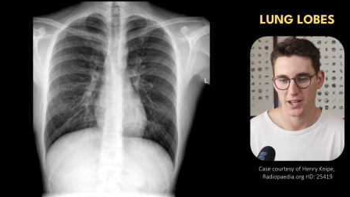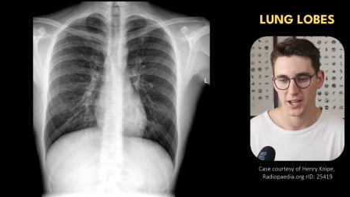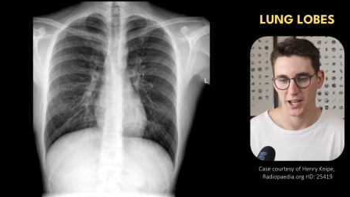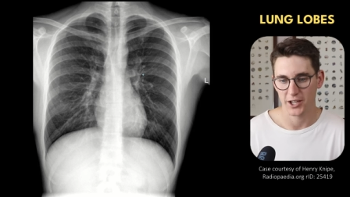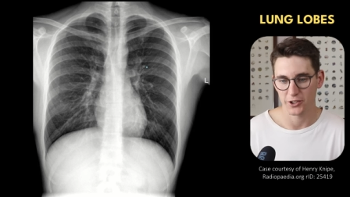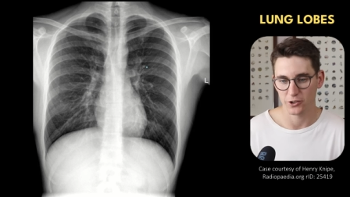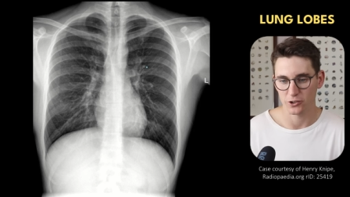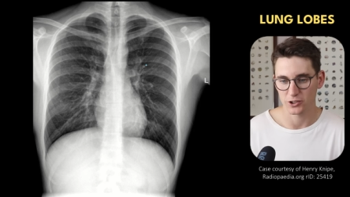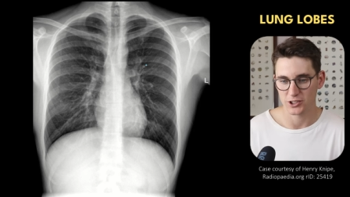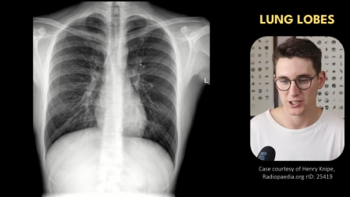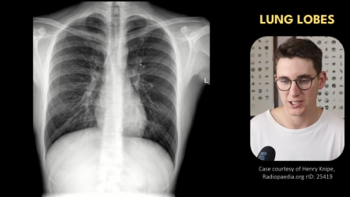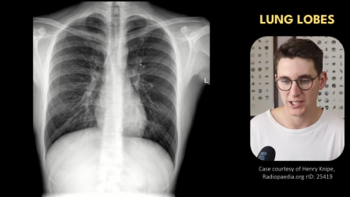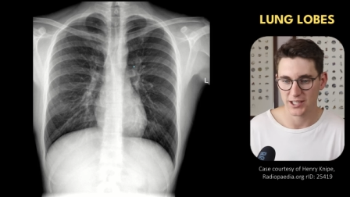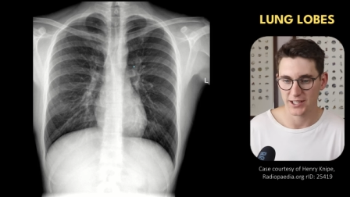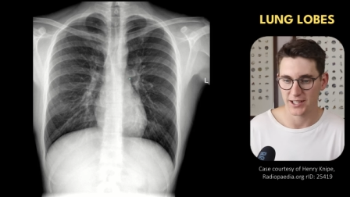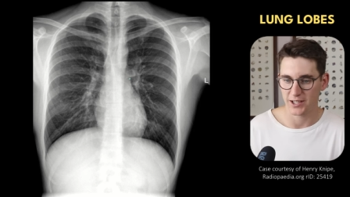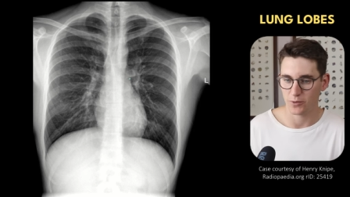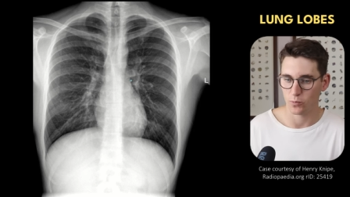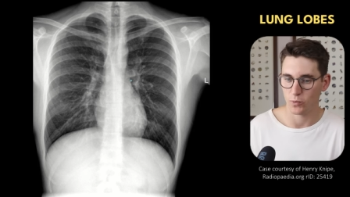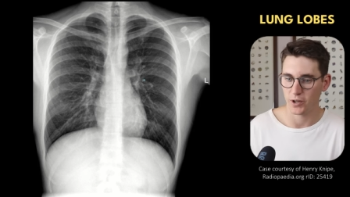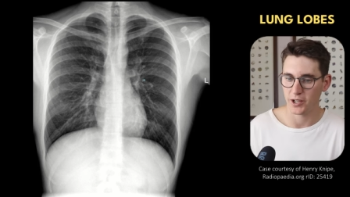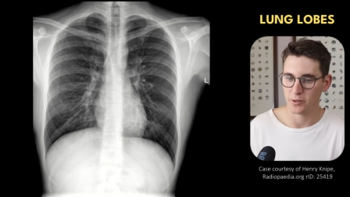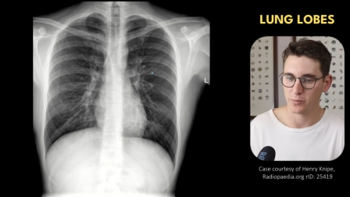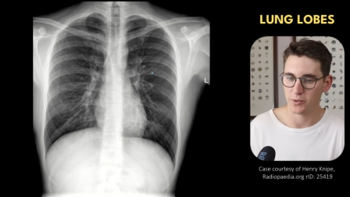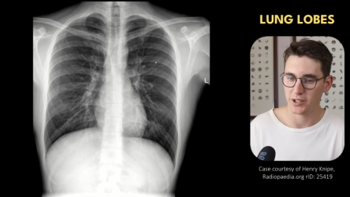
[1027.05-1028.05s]
And you'll see that
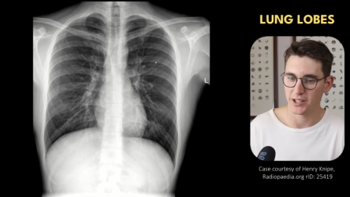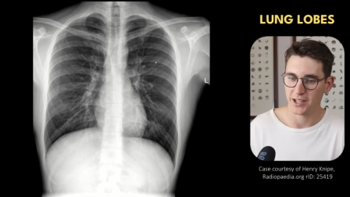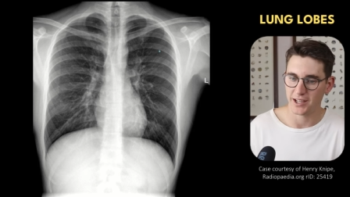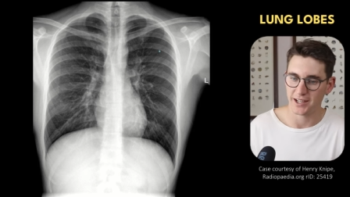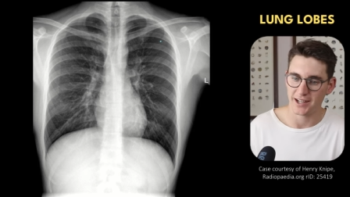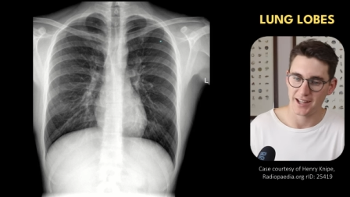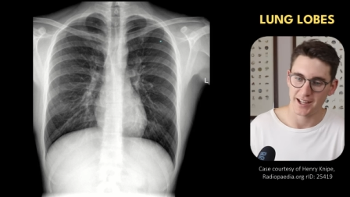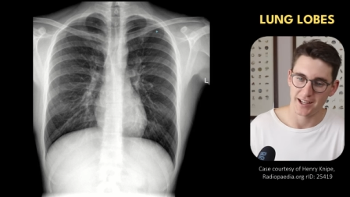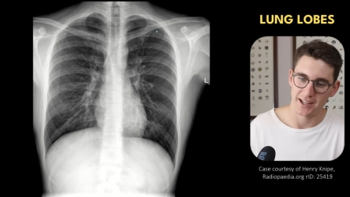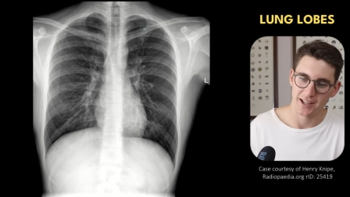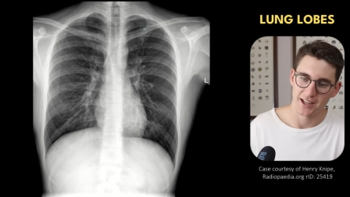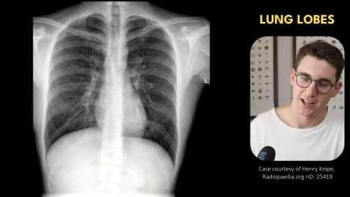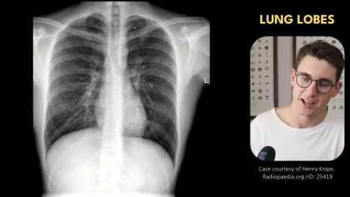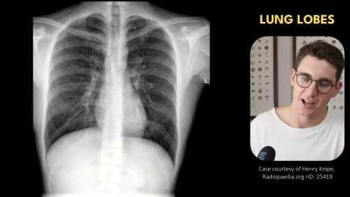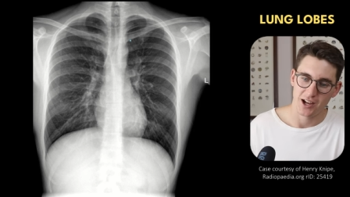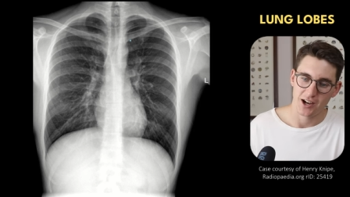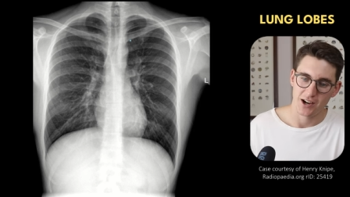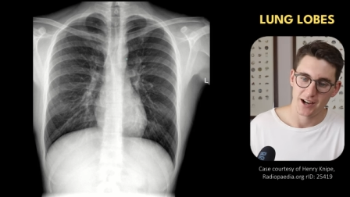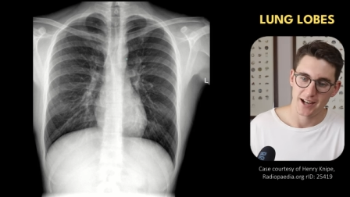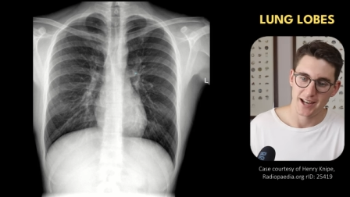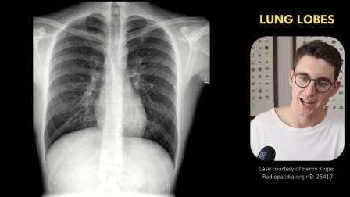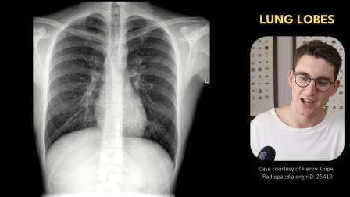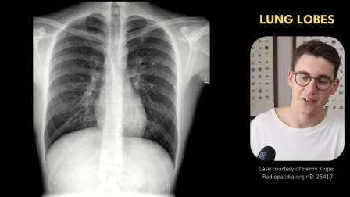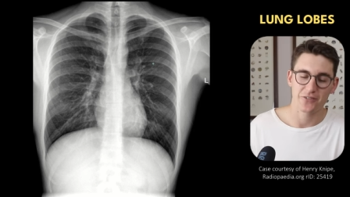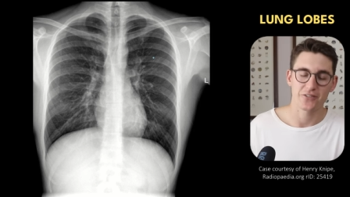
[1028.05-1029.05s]
when we get a
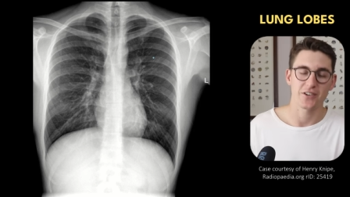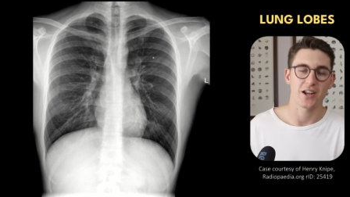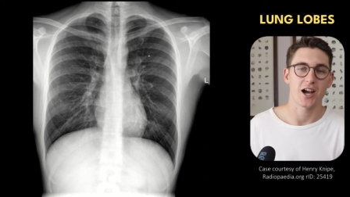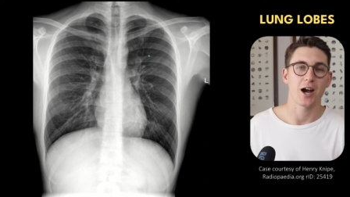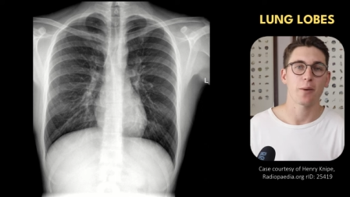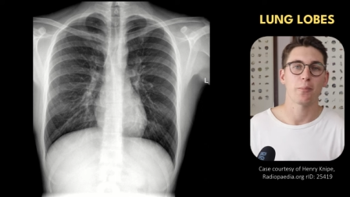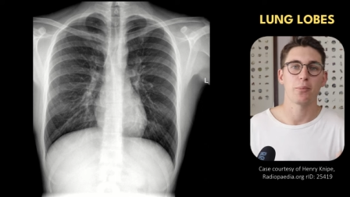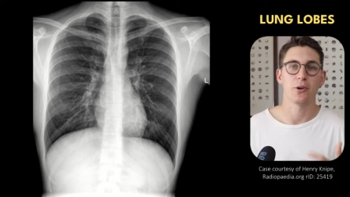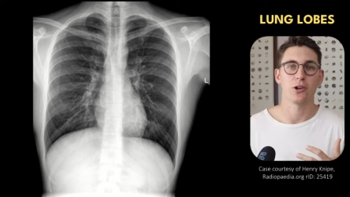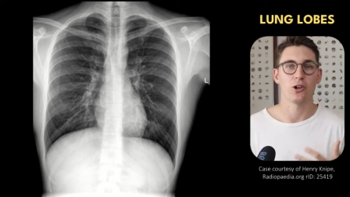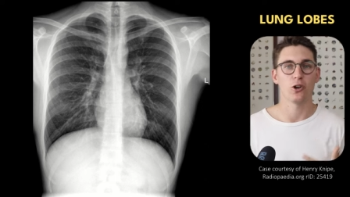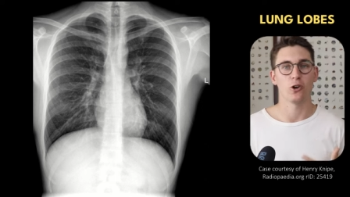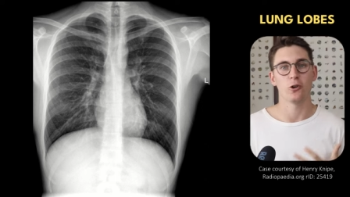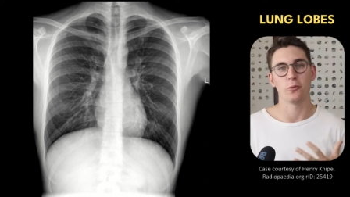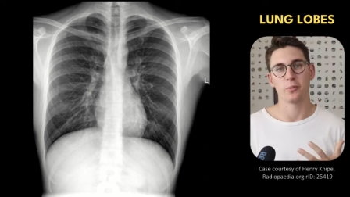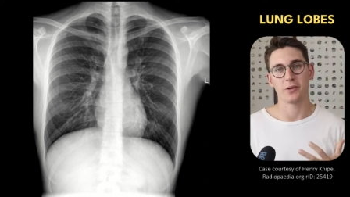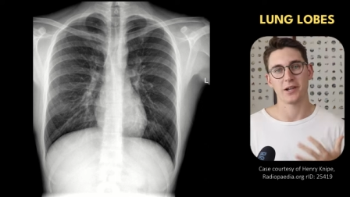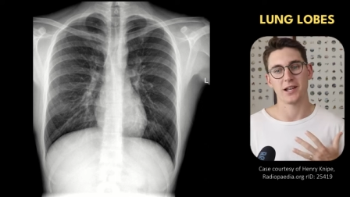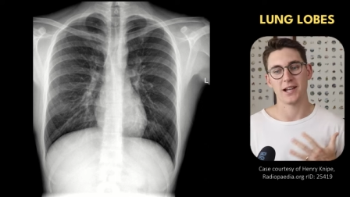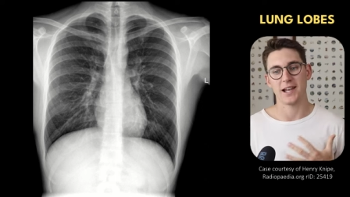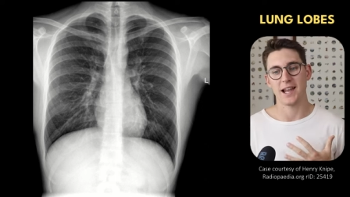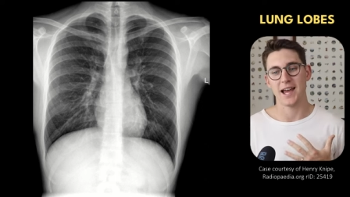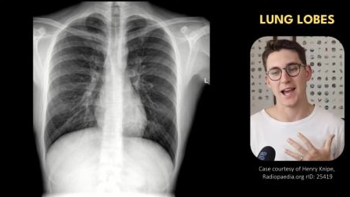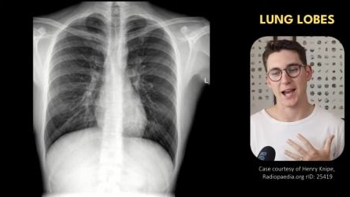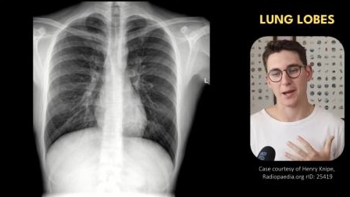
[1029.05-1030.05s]
left upper lobe
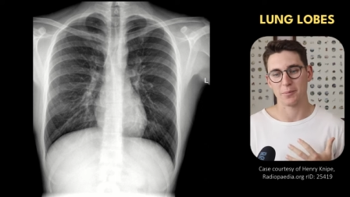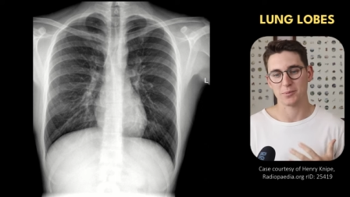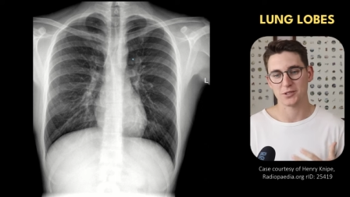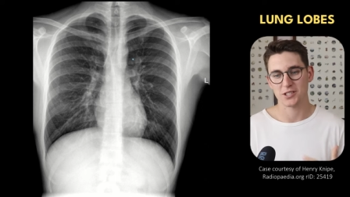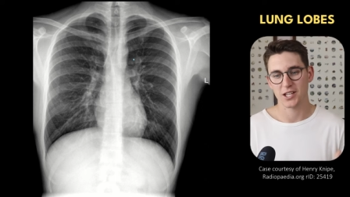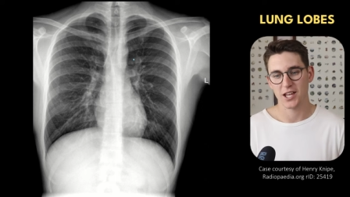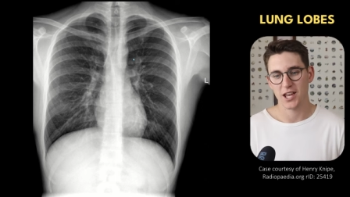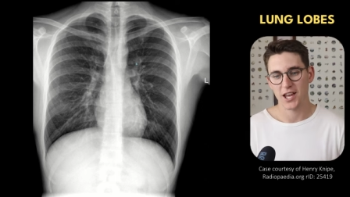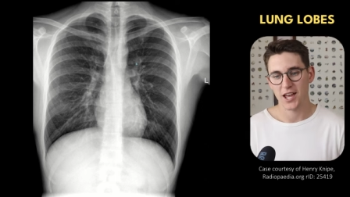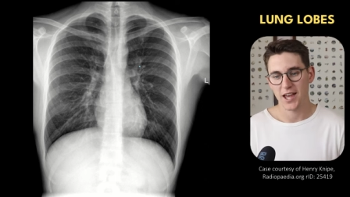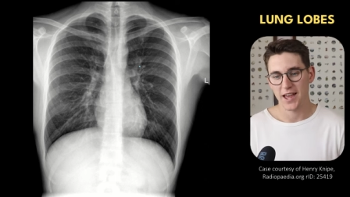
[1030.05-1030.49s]
collapse,